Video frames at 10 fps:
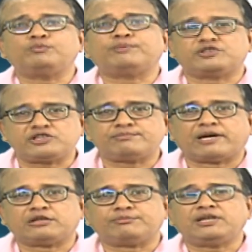and that
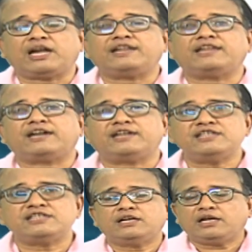is
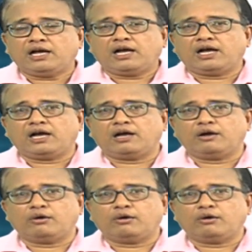what is called